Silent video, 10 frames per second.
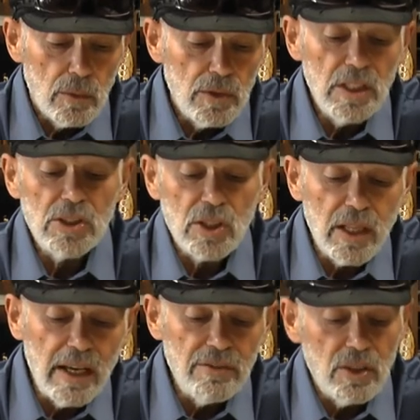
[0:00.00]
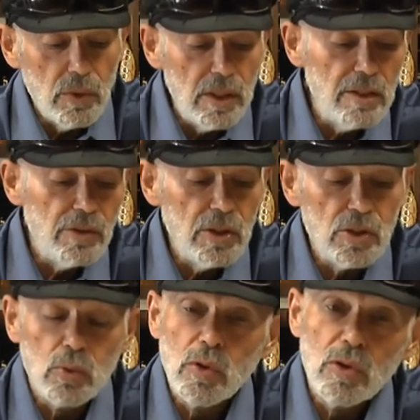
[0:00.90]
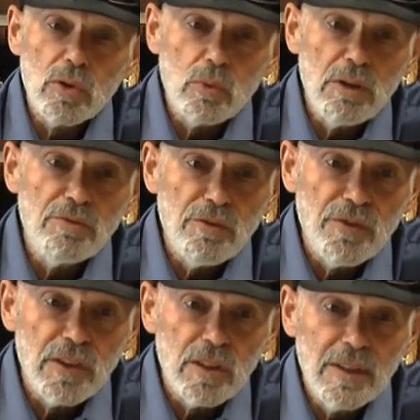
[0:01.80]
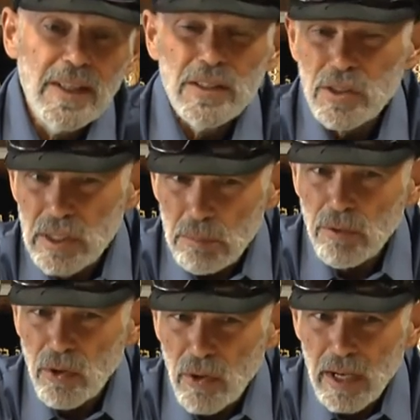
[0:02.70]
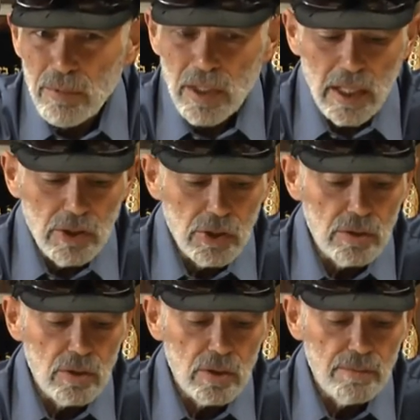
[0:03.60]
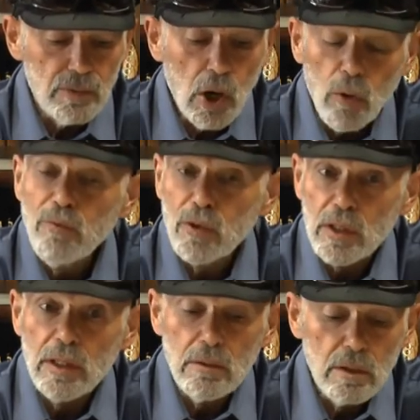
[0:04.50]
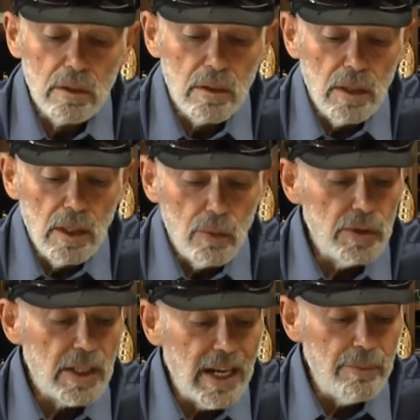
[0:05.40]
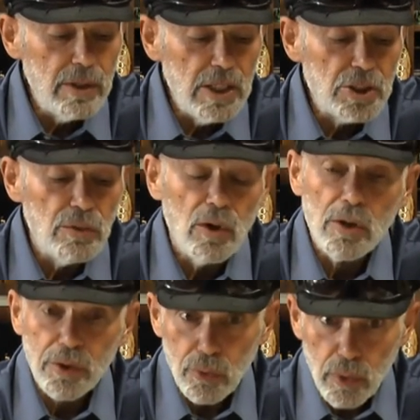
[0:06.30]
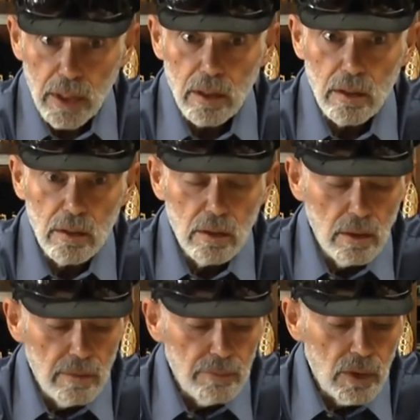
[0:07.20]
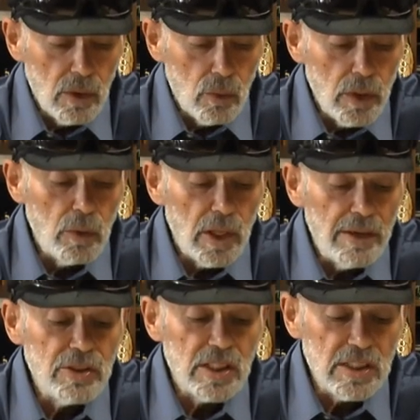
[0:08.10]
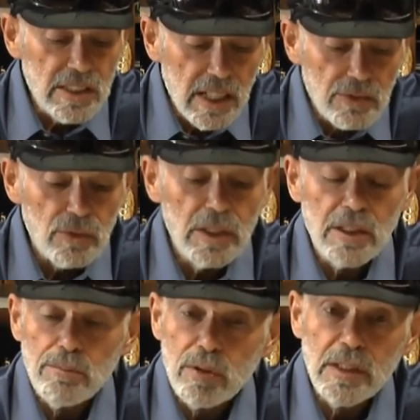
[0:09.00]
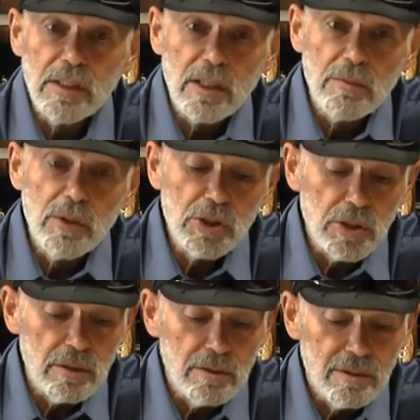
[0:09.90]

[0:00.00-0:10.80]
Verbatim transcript: with each life that we live in this world, we fulfill some of our obligations, hopefully. With the combination of all three, we will have successfully completed our mission.